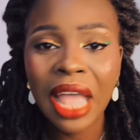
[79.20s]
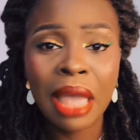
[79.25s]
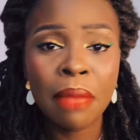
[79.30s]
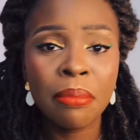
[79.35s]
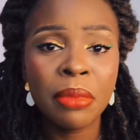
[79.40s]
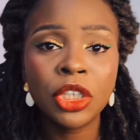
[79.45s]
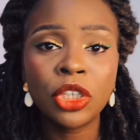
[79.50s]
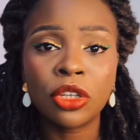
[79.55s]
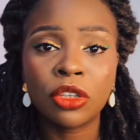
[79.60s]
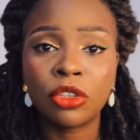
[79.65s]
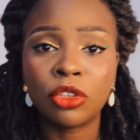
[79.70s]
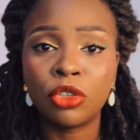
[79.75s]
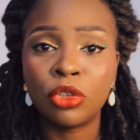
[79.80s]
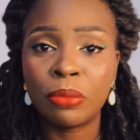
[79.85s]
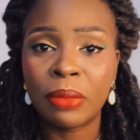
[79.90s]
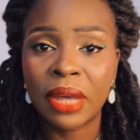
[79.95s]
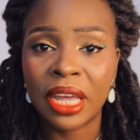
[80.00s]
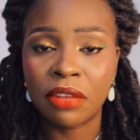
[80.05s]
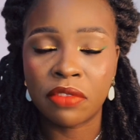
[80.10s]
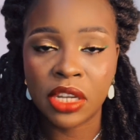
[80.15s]
I made sure to
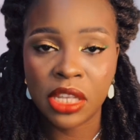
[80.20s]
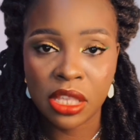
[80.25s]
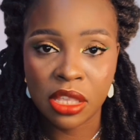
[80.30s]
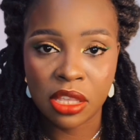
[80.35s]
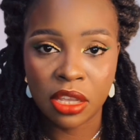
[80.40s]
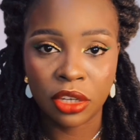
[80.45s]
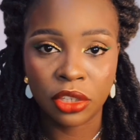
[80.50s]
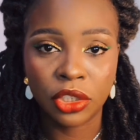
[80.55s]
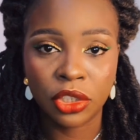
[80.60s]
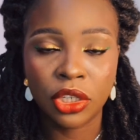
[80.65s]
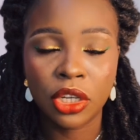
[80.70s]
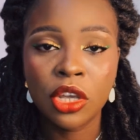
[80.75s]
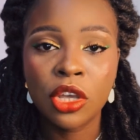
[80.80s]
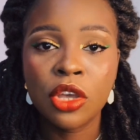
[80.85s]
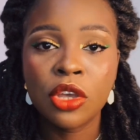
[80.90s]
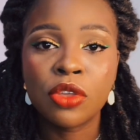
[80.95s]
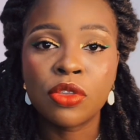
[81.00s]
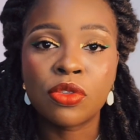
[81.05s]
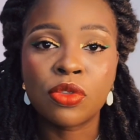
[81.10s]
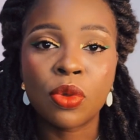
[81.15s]
do my research.
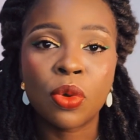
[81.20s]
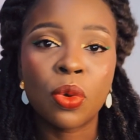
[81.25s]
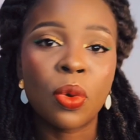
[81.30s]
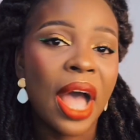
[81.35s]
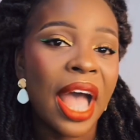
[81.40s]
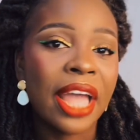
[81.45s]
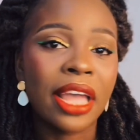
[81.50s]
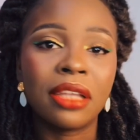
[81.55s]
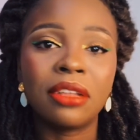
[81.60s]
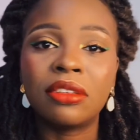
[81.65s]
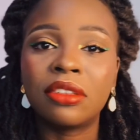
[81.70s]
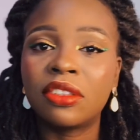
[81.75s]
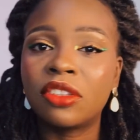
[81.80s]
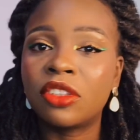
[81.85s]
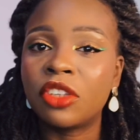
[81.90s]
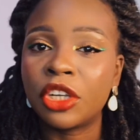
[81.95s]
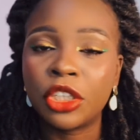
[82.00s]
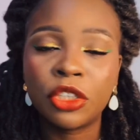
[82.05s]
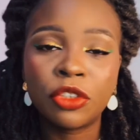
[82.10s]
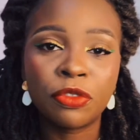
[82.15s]
So I
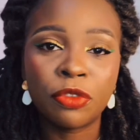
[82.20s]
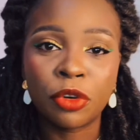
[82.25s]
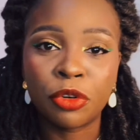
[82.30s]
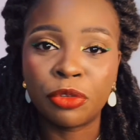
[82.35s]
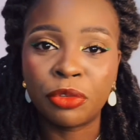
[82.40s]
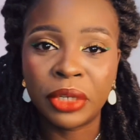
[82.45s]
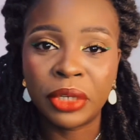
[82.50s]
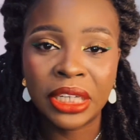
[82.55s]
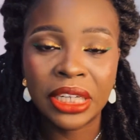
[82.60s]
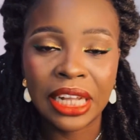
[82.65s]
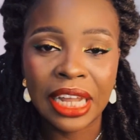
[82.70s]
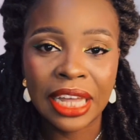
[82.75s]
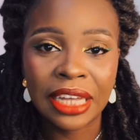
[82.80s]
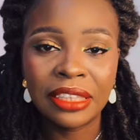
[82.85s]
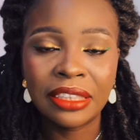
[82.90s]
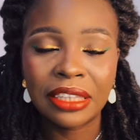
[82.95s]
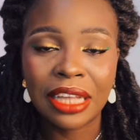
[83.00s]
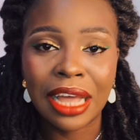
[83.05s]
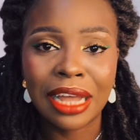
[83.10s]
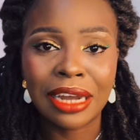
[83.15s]
searched for ring
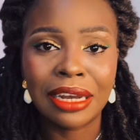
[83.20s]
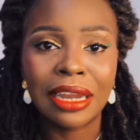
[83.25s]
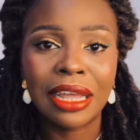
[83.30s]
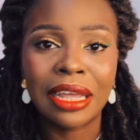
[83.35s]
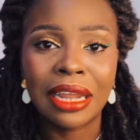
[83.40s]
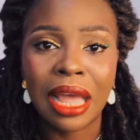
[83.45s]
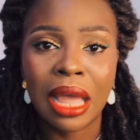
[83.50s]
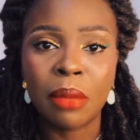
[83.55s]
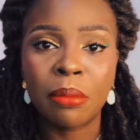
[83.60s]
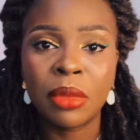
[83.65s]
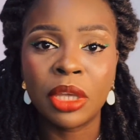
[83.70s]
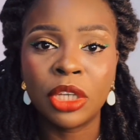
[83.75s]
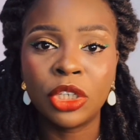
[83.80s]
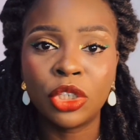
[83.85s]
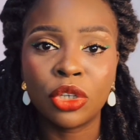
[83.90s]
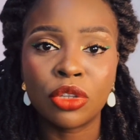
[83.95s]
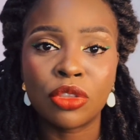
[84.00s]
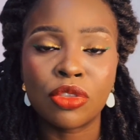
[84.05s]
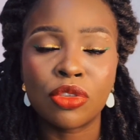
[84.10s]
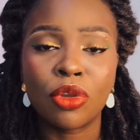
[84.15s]
light, and then I made
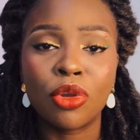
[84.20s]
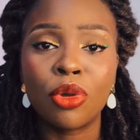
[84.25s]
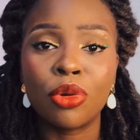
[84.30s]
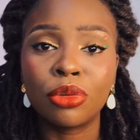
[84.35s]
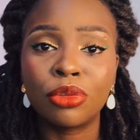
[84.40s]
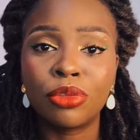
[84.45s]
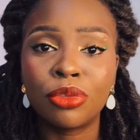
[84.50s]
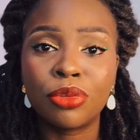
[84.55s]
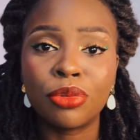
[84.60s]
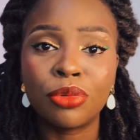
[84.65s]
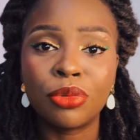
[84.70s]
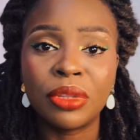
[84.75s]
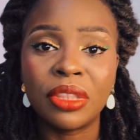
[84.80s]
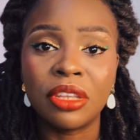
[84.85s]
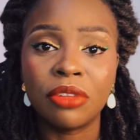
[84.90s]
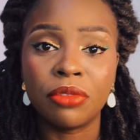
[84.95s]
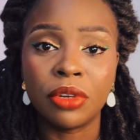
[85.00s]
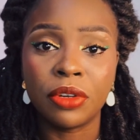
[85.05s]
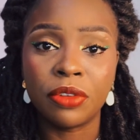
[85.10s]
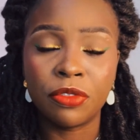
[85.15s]
sure to go through
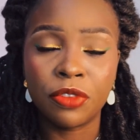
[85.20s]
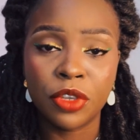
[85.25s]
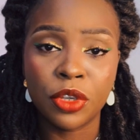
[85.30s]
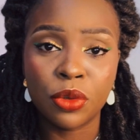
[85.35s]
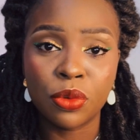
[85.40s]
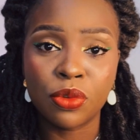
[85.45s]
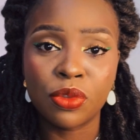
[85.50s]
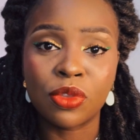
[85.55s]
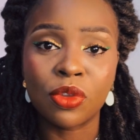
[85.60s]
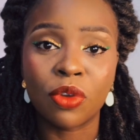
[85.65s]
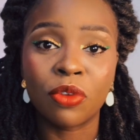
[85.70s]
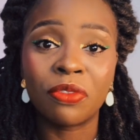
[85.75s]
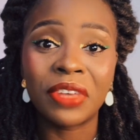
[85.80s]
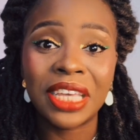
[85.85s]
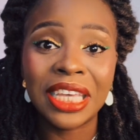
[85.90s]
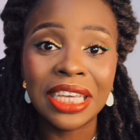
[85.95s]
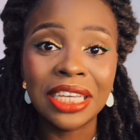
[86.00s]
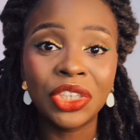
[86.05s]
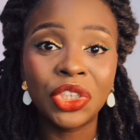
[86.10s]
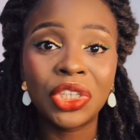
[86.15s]
the reviews of
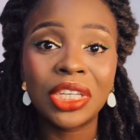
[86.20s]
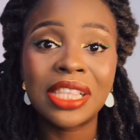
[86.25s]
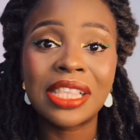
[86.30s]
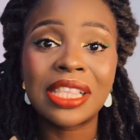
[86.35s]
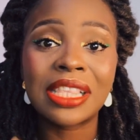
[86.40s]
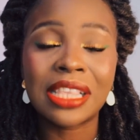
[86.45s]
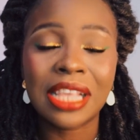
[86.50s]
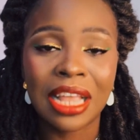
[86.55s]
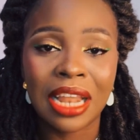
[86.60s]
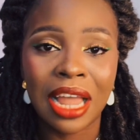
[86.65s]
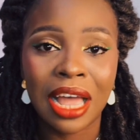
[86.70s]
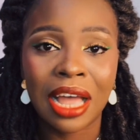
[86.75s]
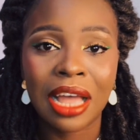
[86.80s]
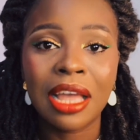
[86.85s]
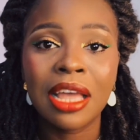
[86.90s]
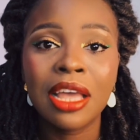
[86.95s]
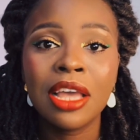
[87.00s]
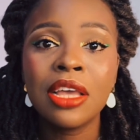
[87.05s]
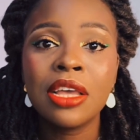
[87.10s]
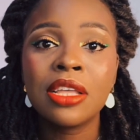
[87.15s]
each seller
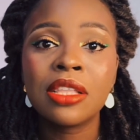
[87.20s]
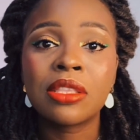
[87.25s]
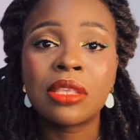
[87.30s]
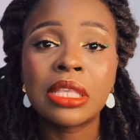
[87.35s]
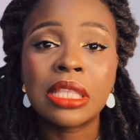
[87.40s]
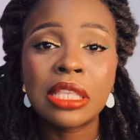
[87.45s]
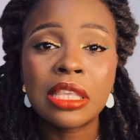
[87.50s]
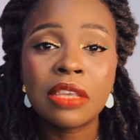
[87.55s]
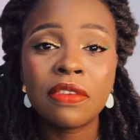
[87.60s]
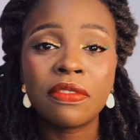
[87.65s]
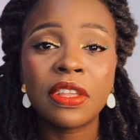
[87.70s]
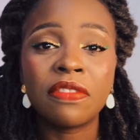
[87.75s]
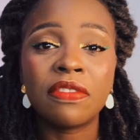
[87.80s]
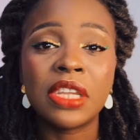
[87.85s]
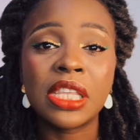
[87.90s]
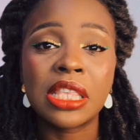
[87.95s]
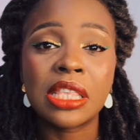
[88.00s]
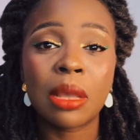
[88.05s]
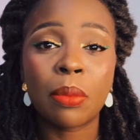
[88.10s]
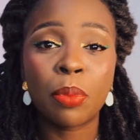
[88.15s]
to see if they've
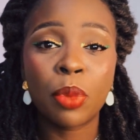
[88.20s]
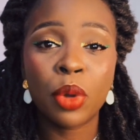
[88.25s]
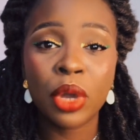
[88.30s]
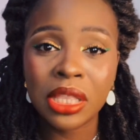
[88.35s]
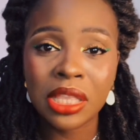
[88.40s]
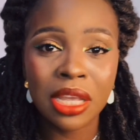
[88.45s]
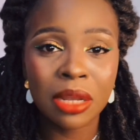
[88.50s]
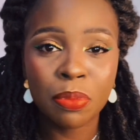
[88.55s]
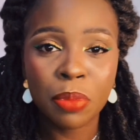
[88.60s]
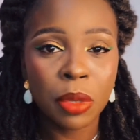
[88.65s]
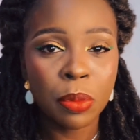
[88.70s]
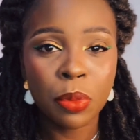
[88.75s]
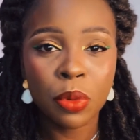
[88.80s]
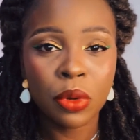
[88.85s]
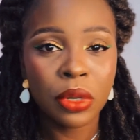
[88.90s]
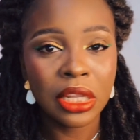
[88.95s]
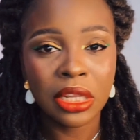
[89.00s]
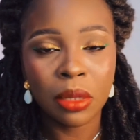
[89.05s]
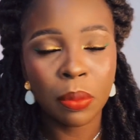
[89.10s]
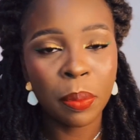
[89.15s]
disappointed
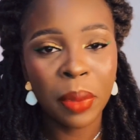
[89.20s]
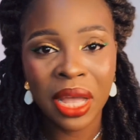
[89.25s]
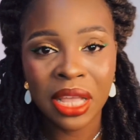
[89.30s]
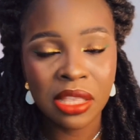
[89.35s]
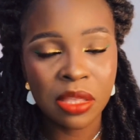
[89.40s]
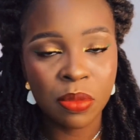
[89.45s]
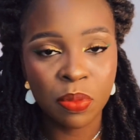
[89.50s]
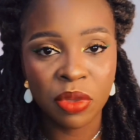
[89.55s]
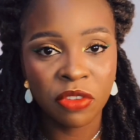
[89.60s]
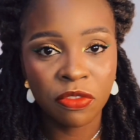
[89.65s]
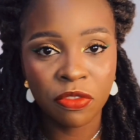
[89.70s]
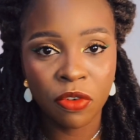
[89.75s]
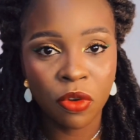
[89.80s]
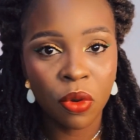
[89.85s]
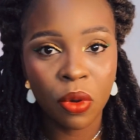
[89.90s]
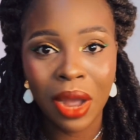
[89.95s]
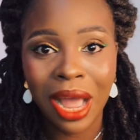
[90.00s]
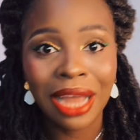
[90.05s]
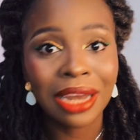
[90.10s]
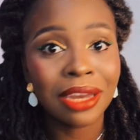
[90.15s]
people in the past
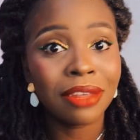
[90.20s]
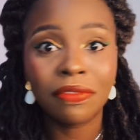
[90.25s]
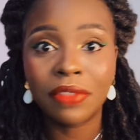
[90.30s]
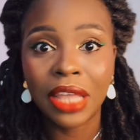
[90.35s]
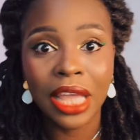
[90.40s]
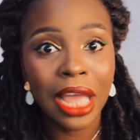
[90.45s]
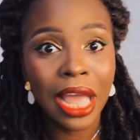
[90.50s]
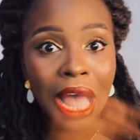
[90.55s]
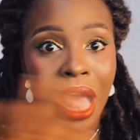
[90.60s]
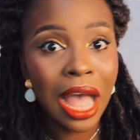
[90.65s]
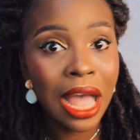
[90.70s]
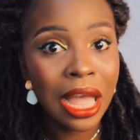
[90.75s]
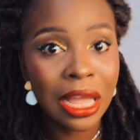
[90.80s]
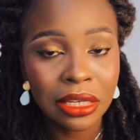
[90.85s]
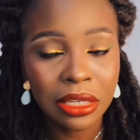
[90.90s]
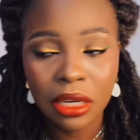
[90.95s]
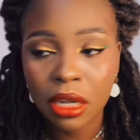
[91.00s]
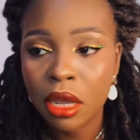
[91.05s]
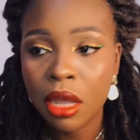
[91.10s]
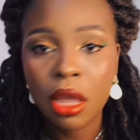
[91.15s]
before, and if they
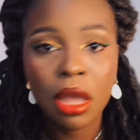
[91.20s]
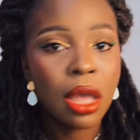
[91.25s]
had,